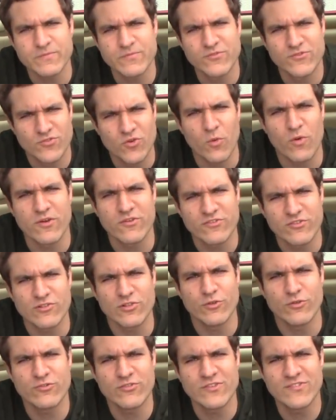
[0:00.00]
storage
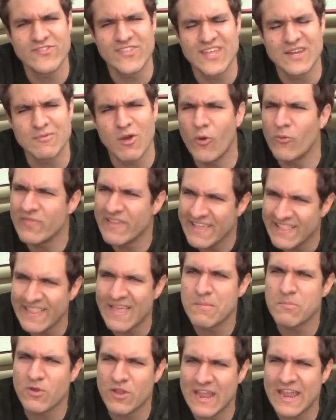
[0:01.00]
solutions that only
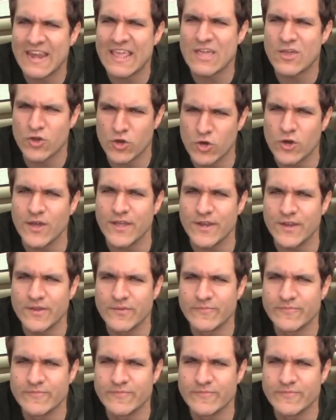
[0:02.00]
Lamborghini could.